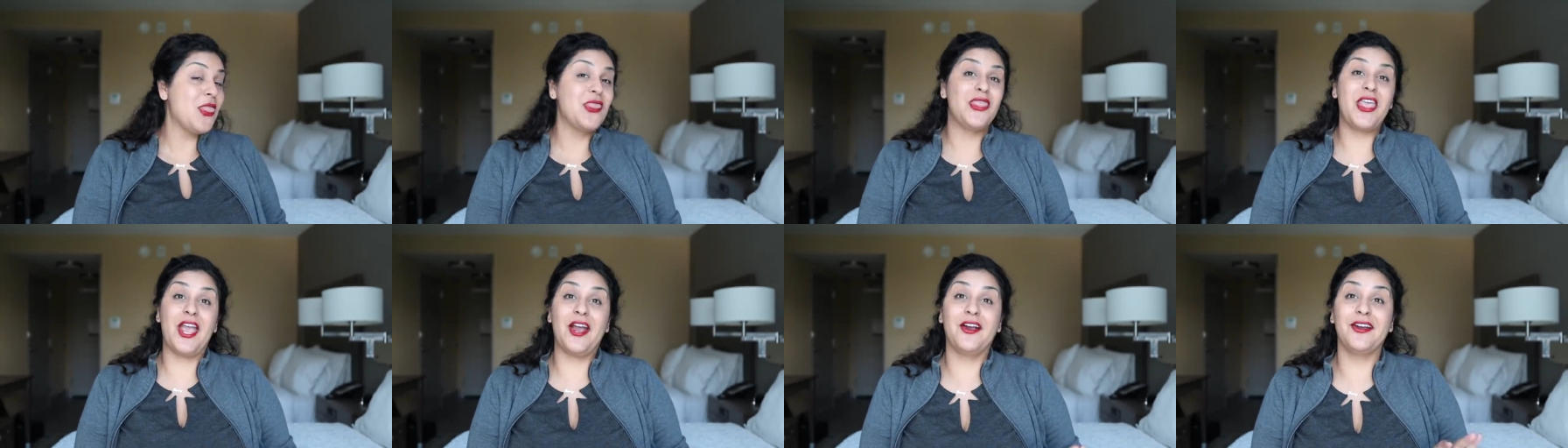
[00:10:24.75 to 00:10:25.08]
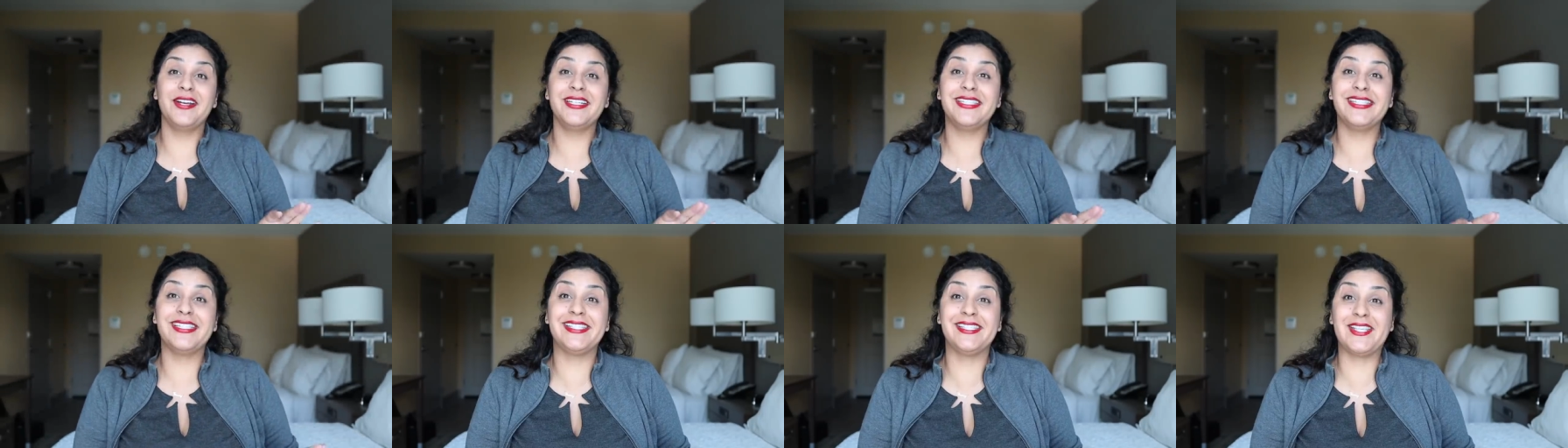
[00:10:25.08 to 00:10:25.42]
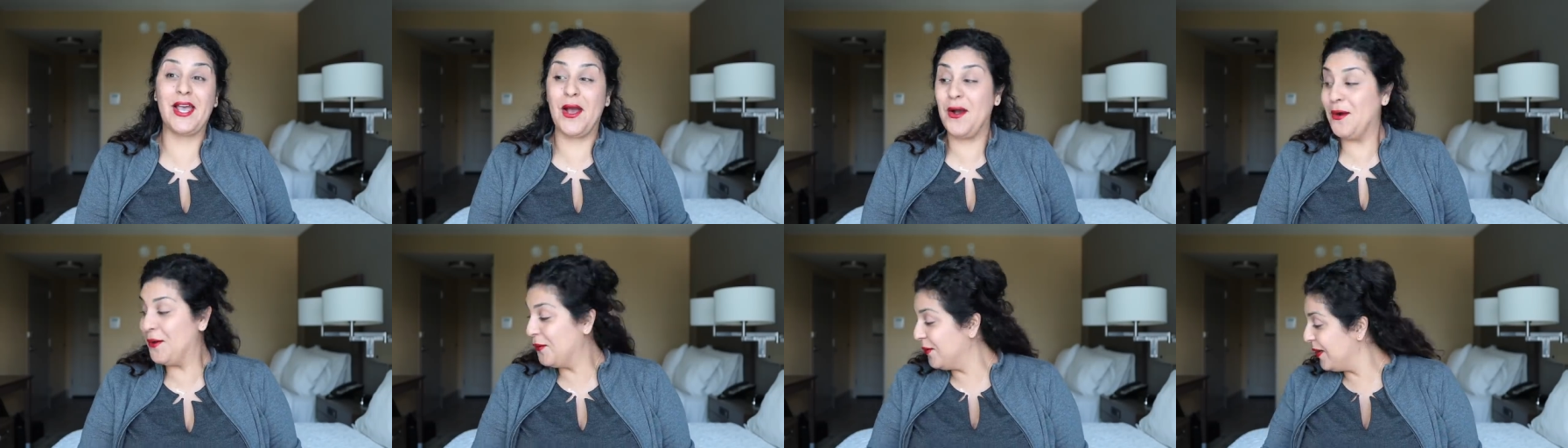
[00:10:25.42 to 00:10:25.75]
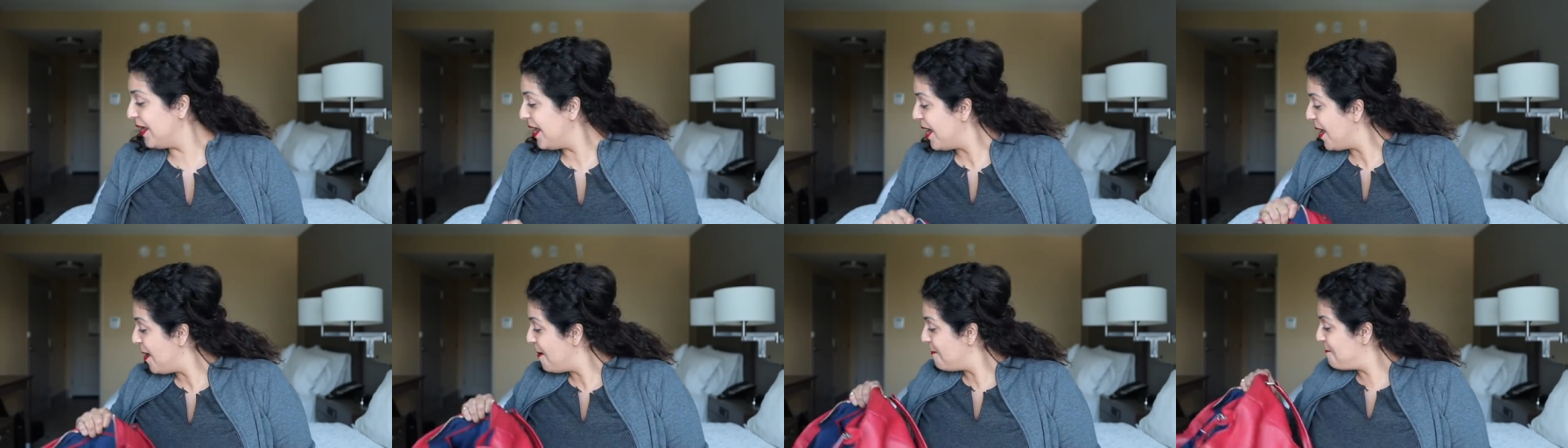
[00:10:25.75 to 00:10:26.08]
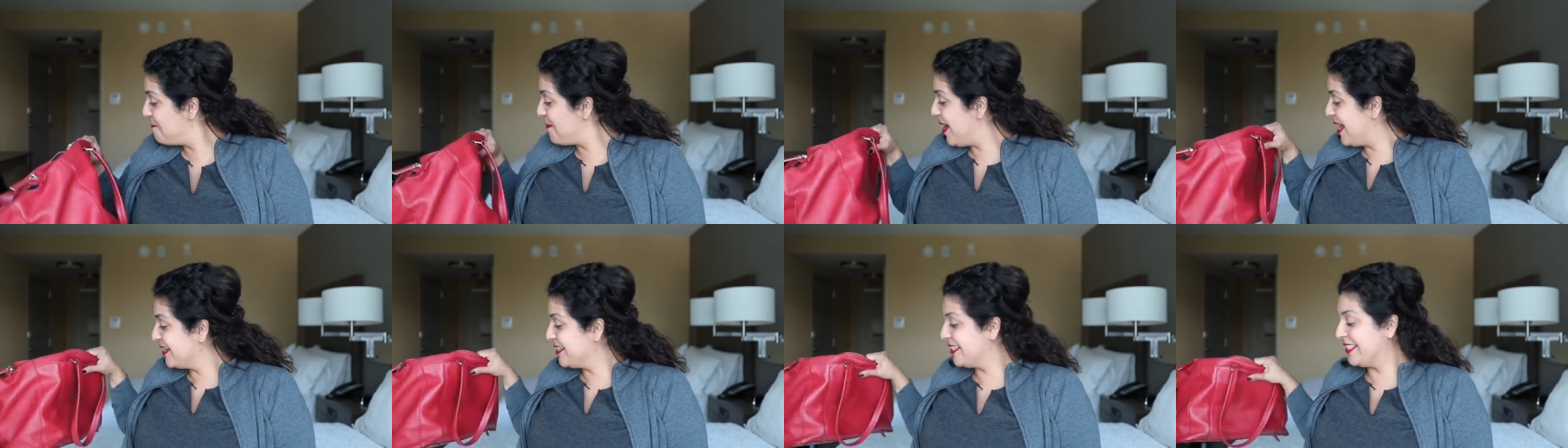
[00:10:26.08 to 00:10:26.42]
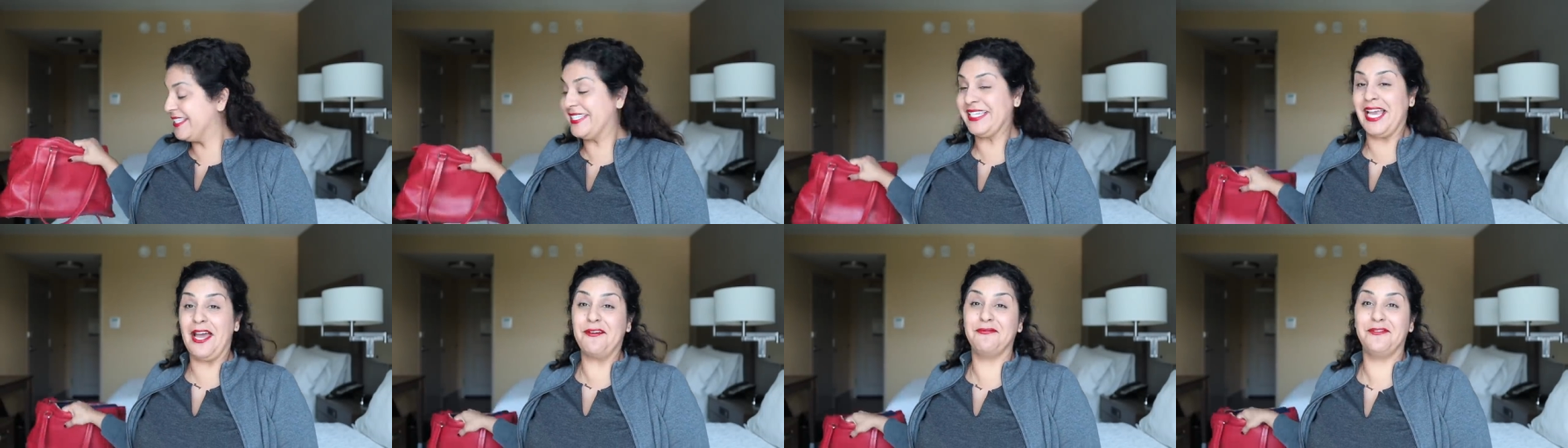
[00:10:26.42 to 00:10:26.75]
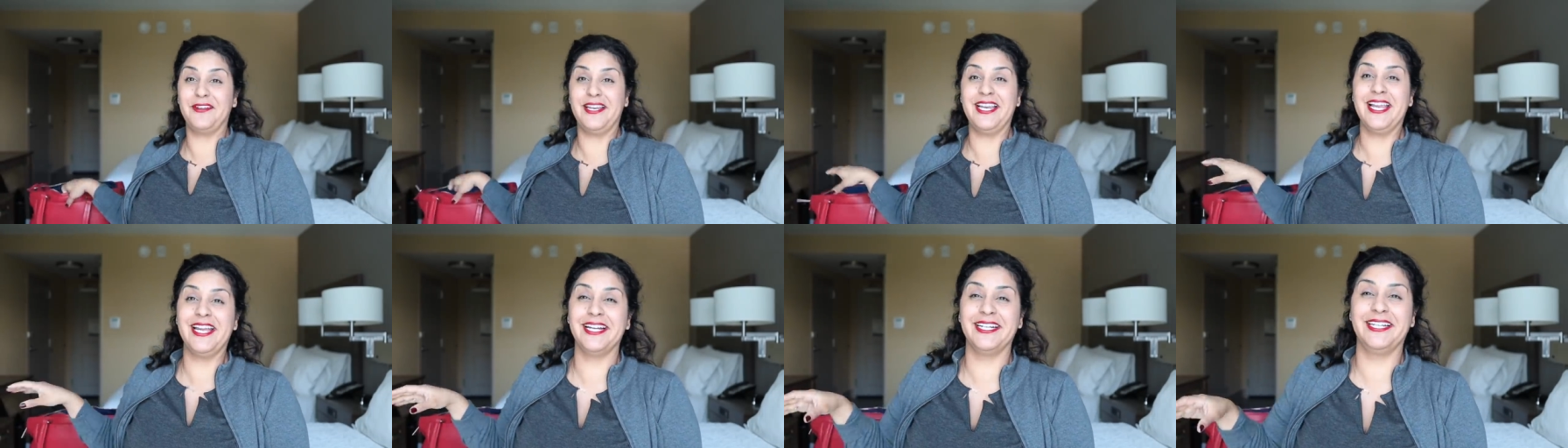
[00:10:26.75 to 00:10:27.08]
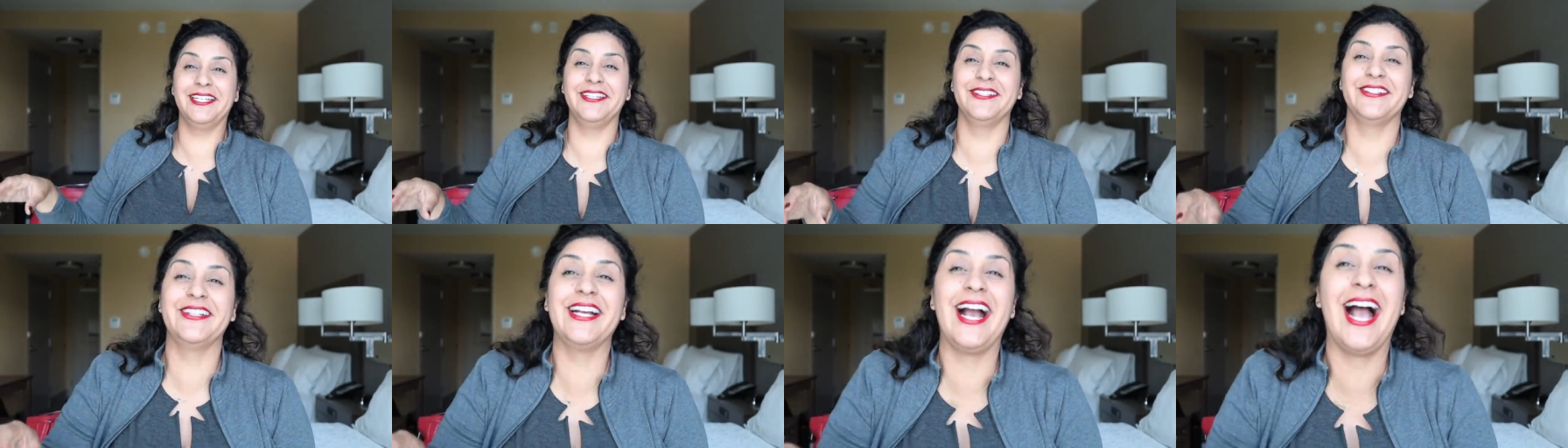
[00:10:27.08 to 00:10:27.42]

There is so much stuff in here, you